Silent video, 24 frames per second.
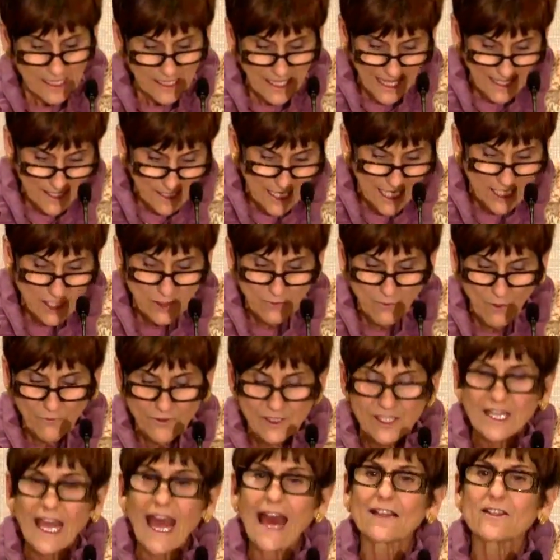like Let's
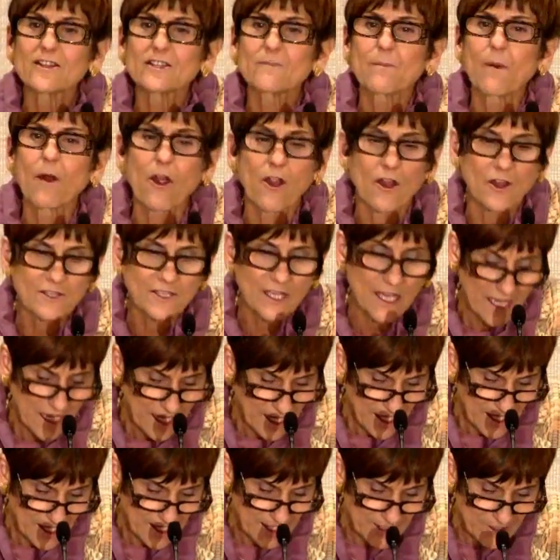Move Salad Bars
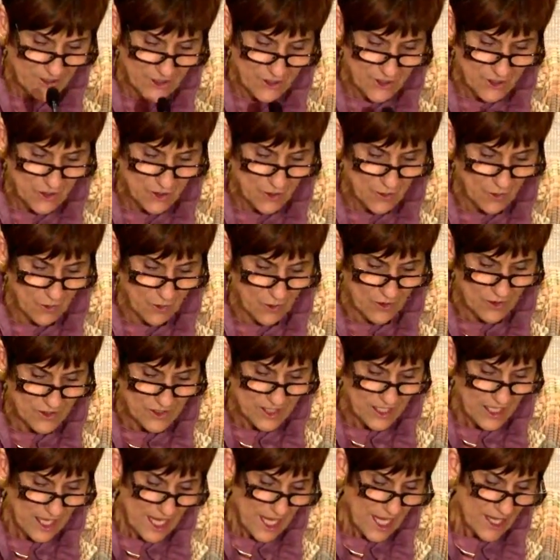uh, into
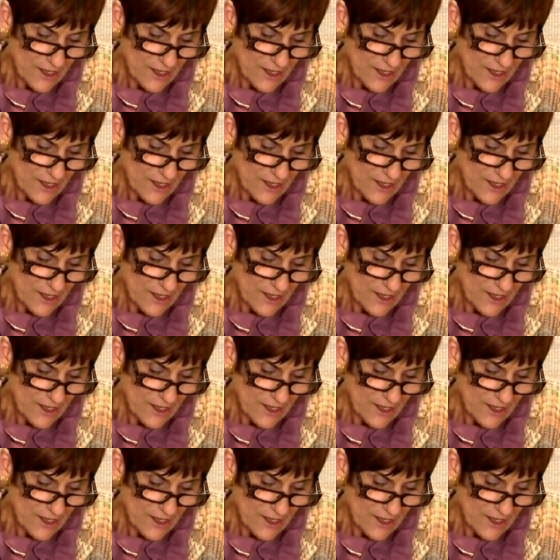schools.